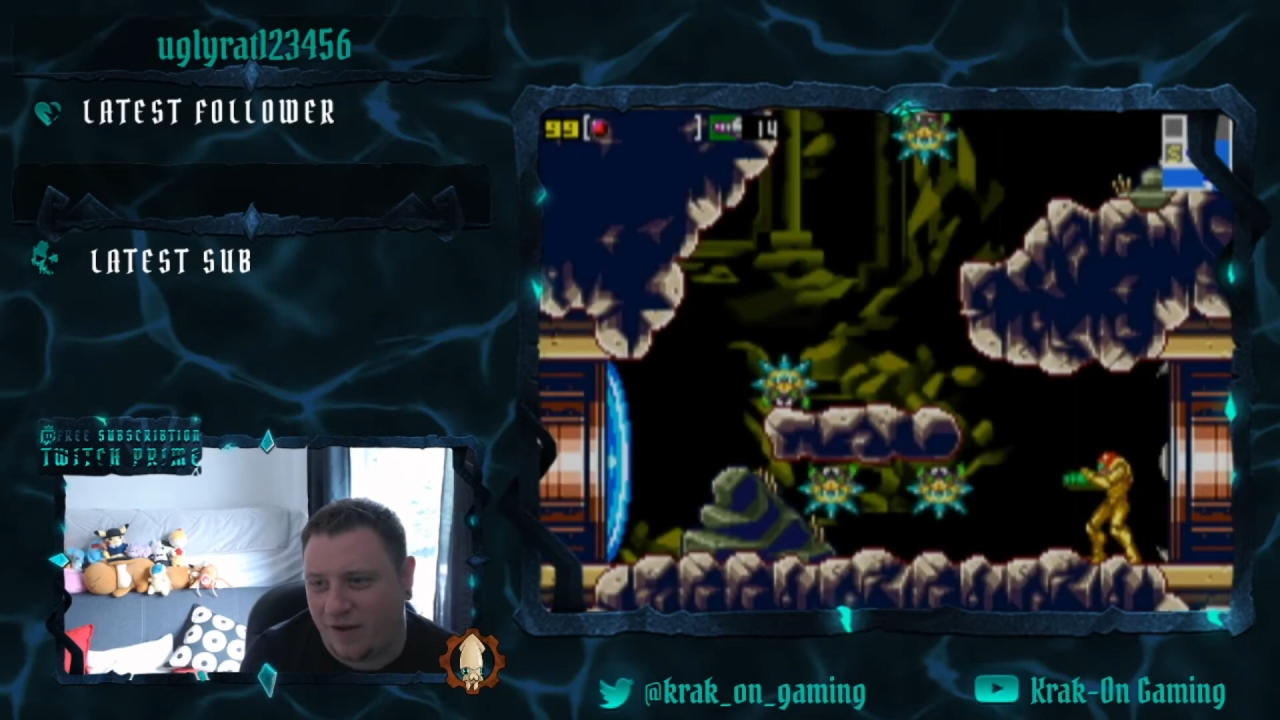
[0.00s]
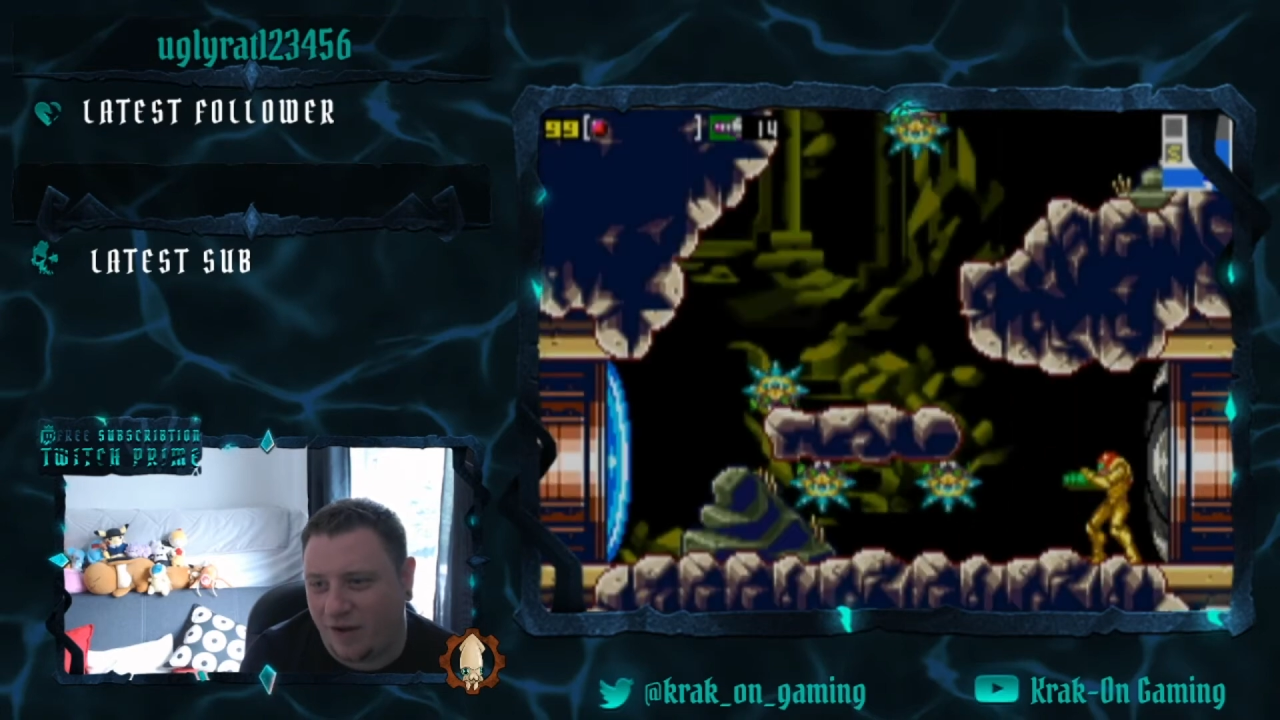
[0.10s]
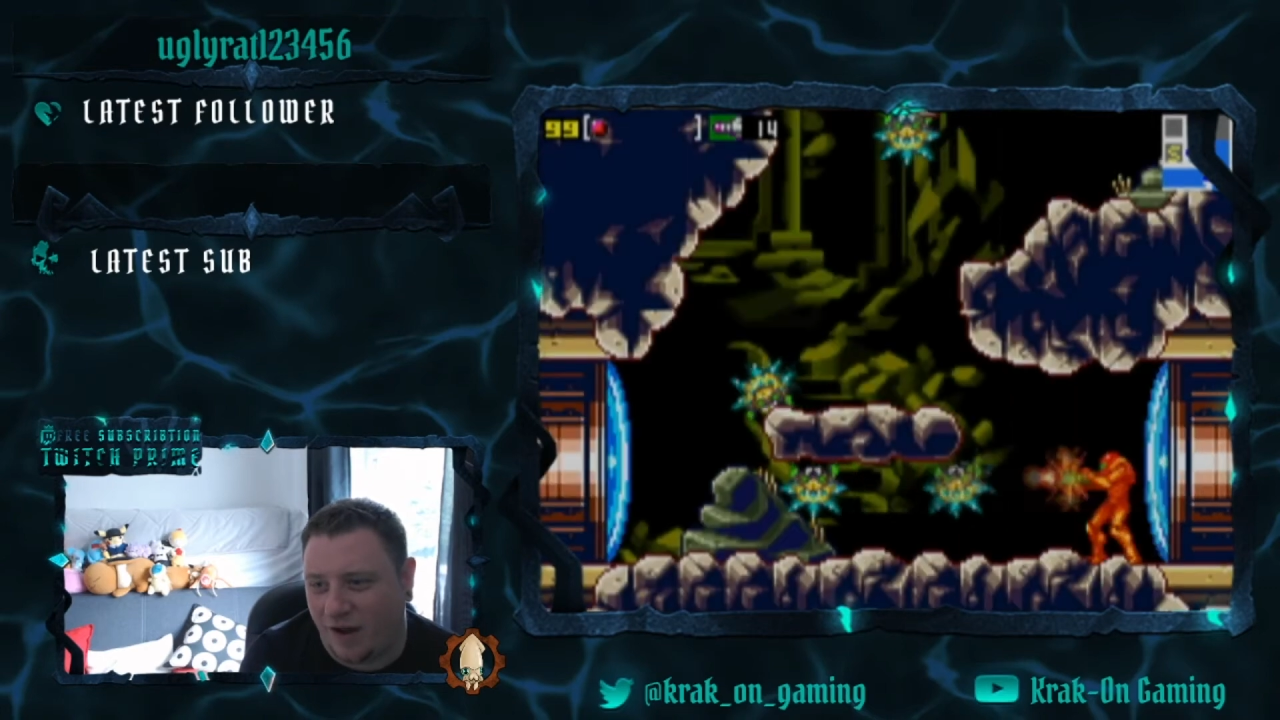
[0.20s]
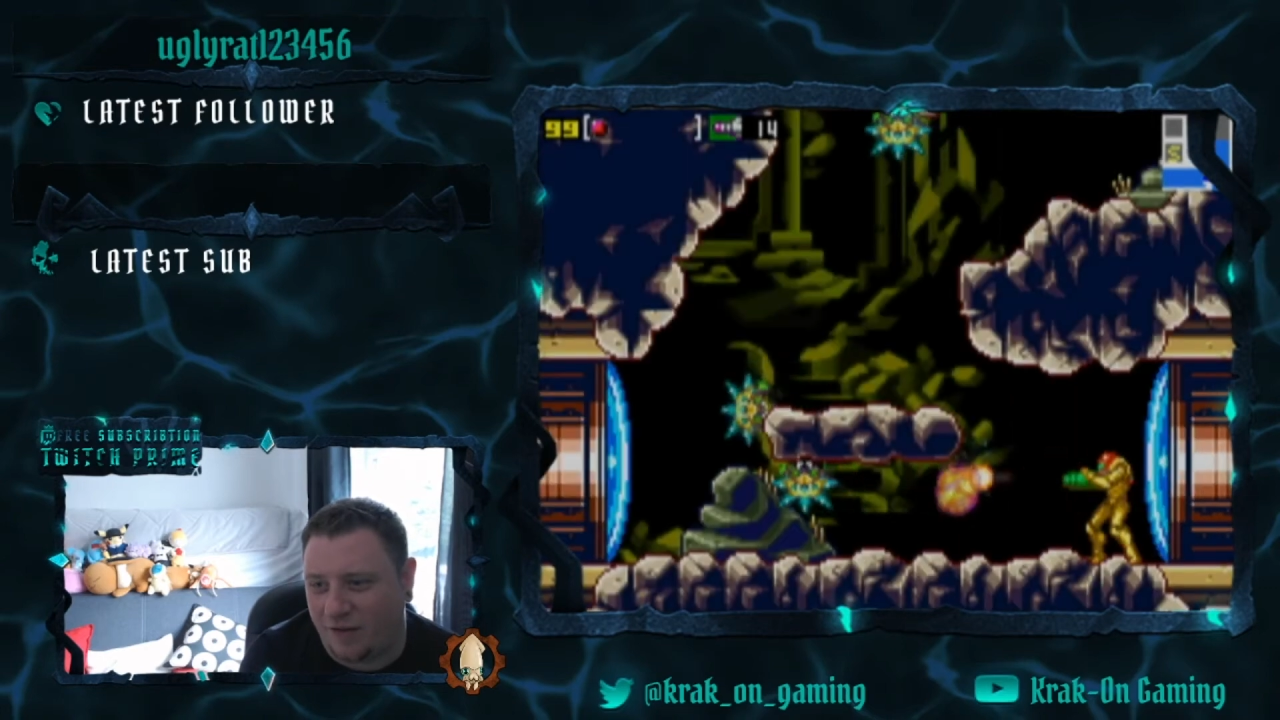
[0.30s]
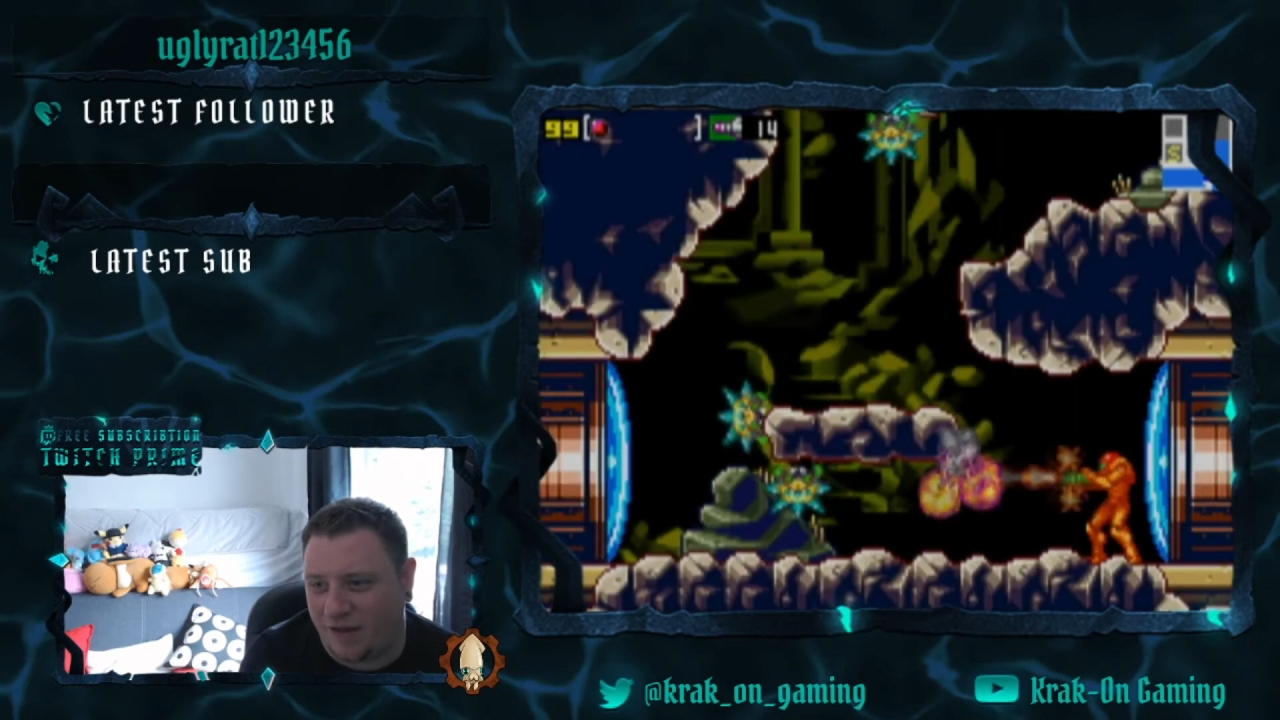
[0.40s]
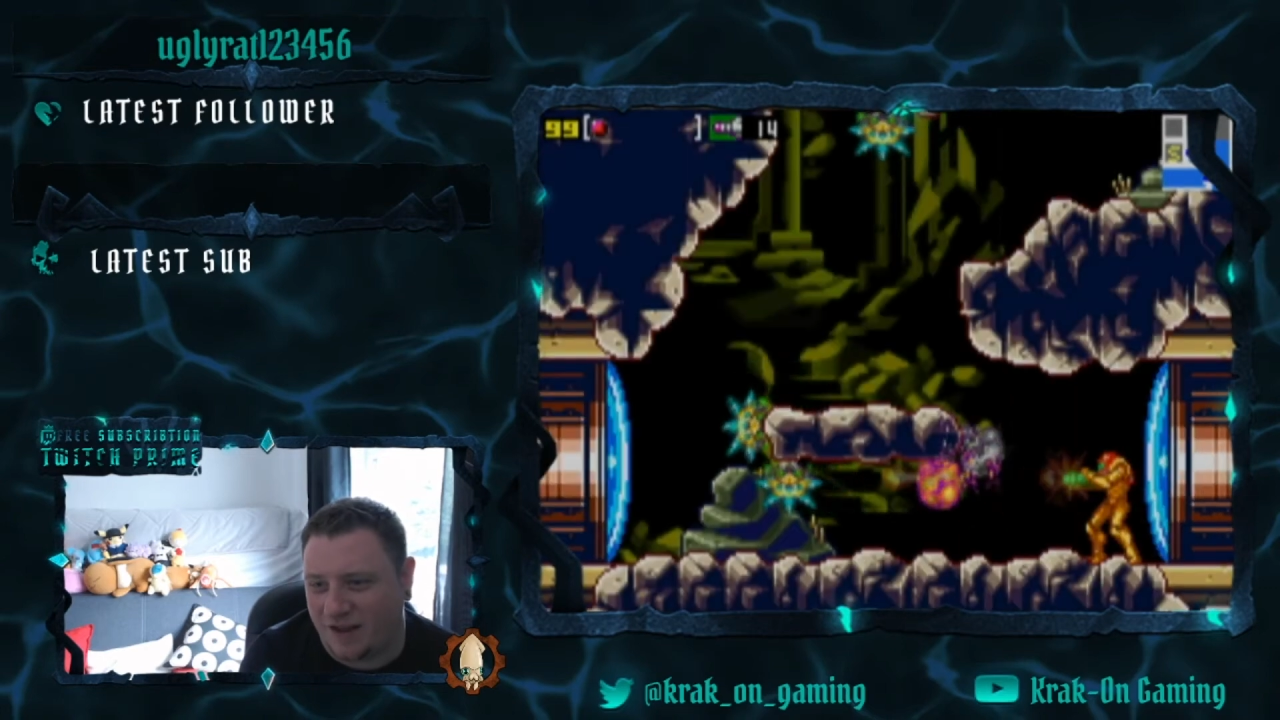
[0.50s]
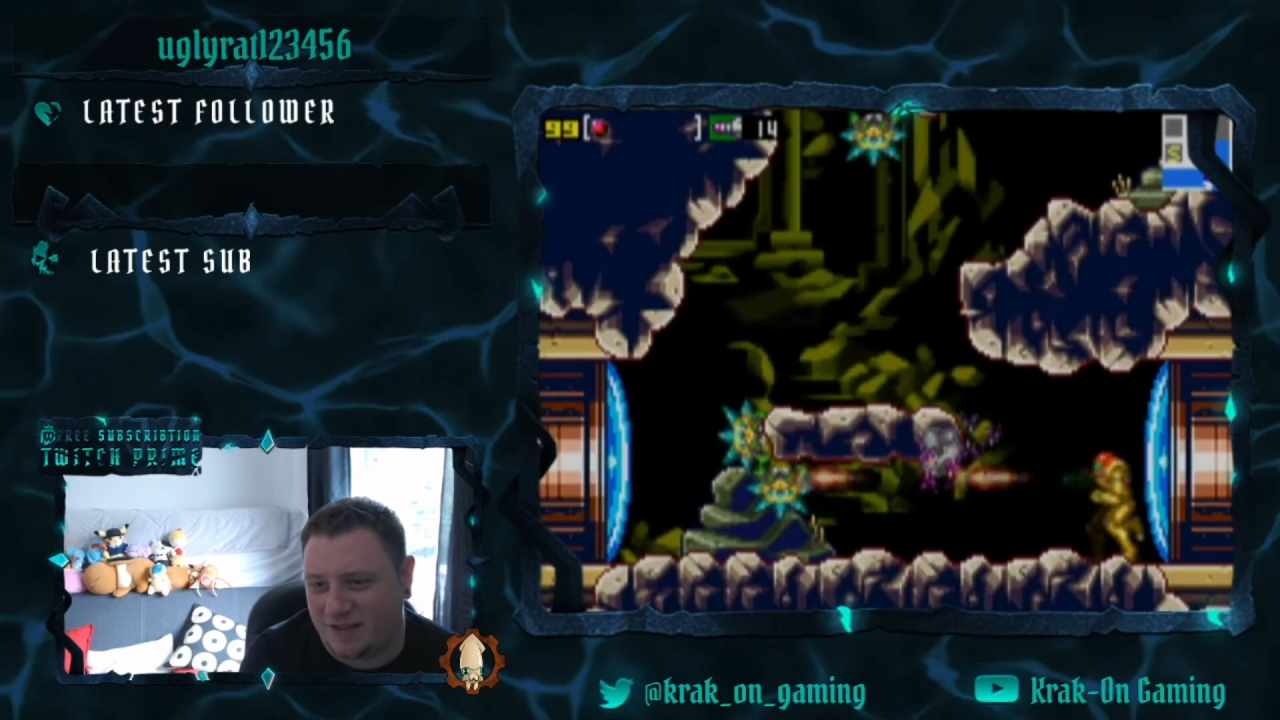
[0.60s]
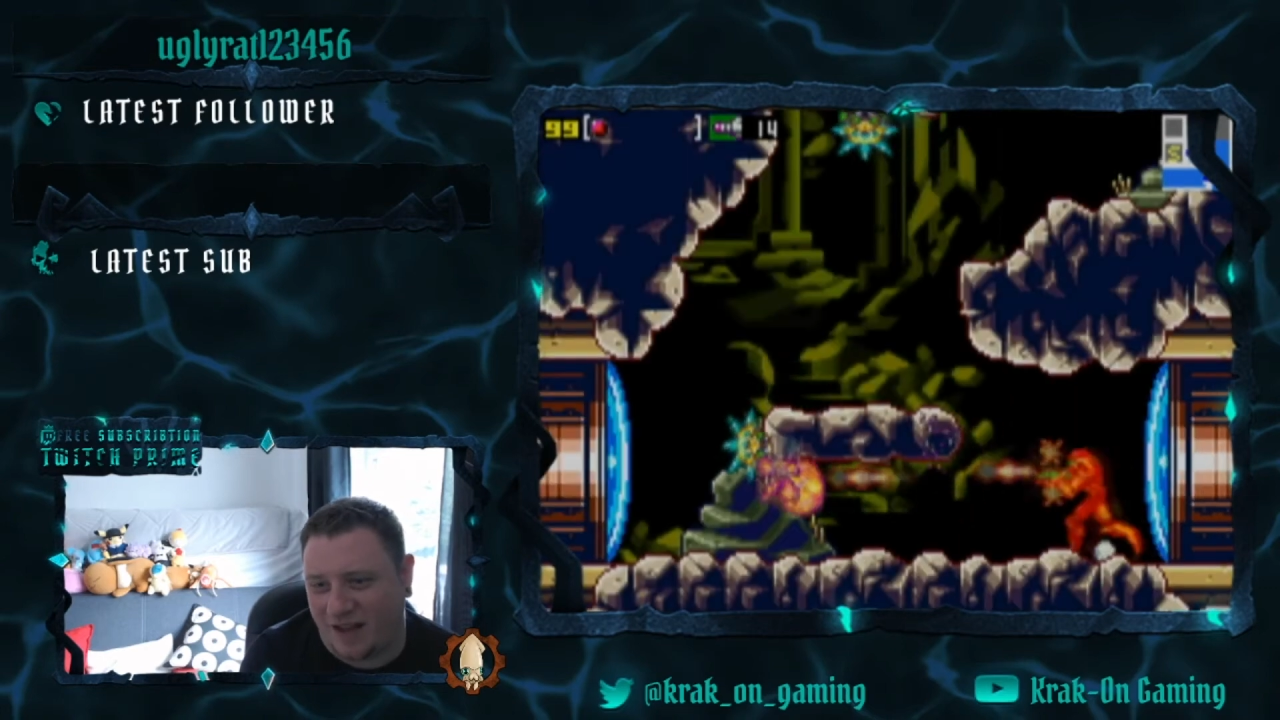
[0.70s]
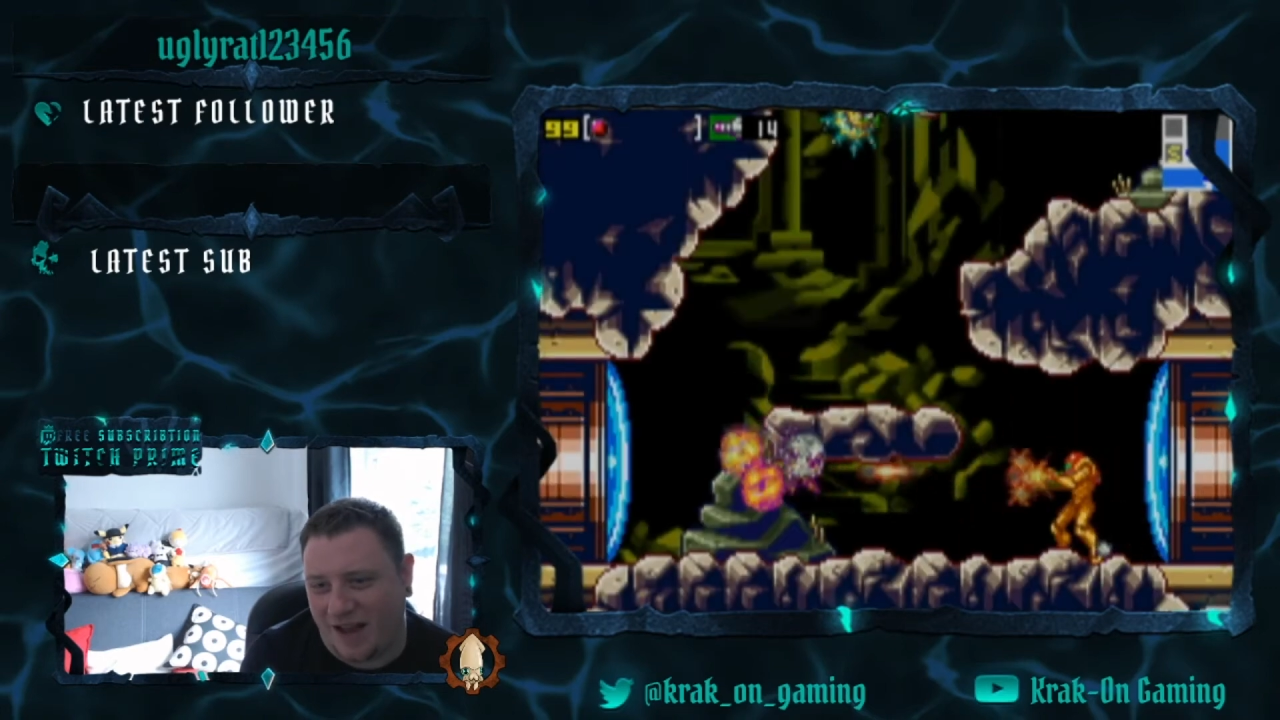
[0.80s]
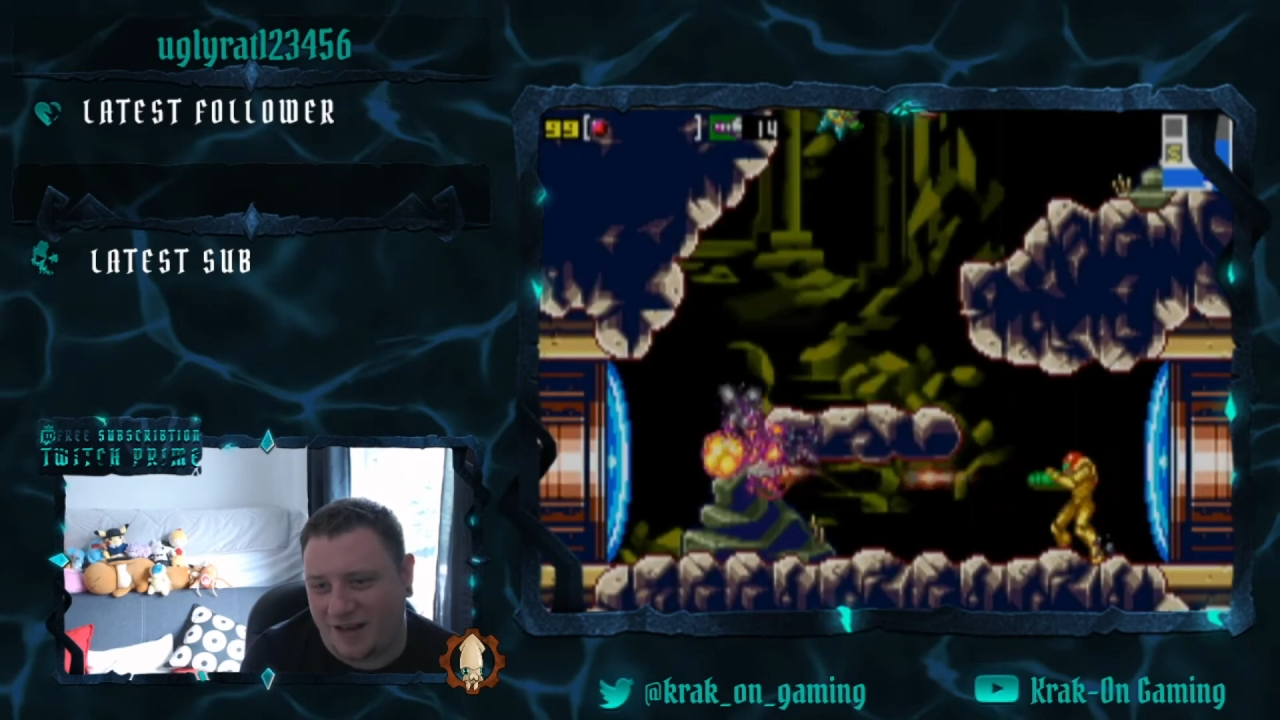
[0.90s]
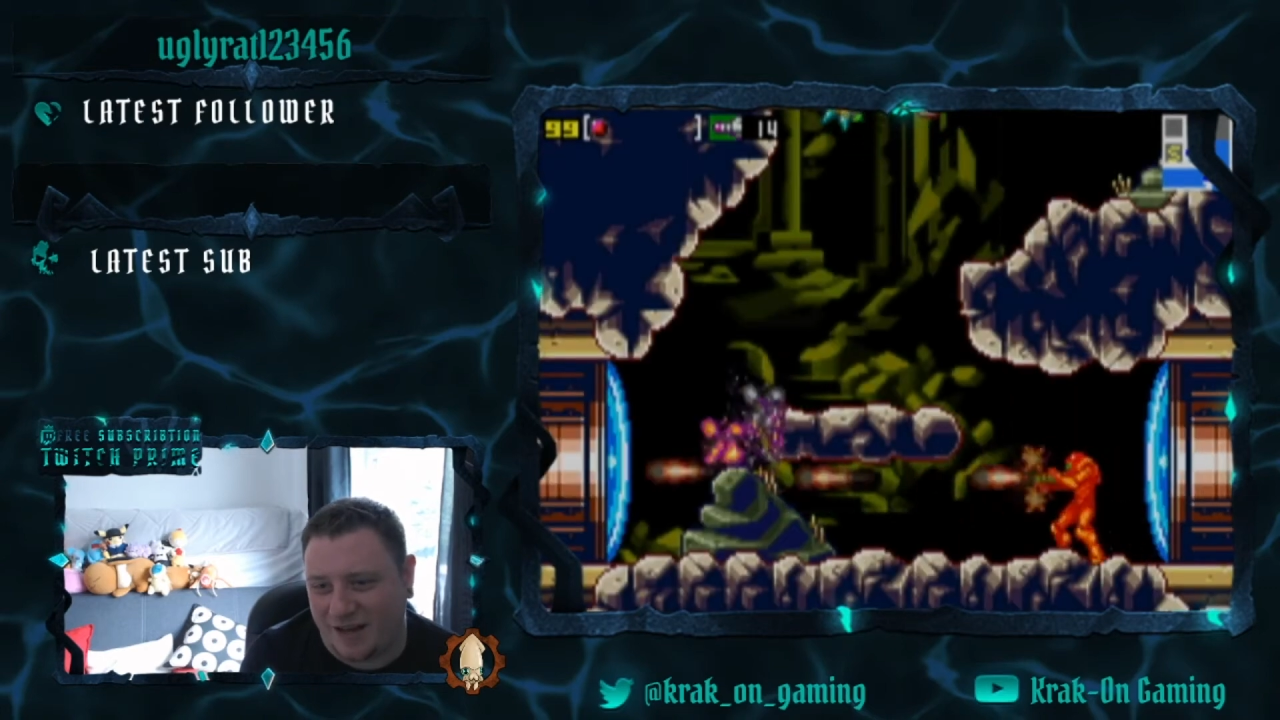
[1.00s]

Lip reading: are things like